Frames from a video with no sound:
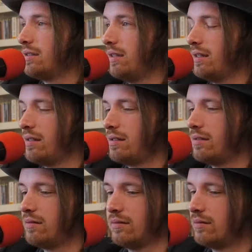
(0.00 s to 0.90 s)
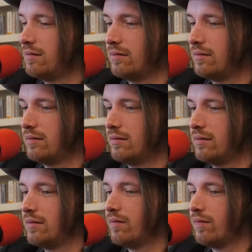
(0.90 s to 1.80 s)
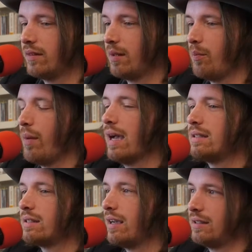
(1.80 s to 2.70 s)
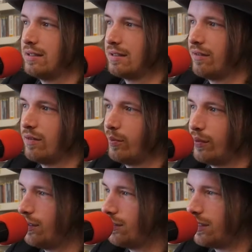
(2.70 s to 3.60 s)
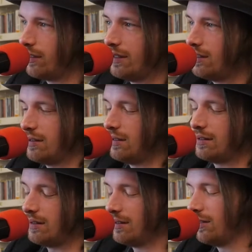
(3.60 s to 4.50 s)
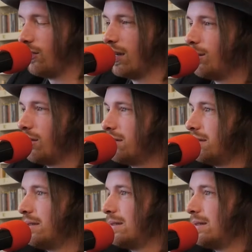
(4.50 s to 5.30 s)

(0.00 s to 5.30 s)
he is mad scientist of a producer. He's just incredible.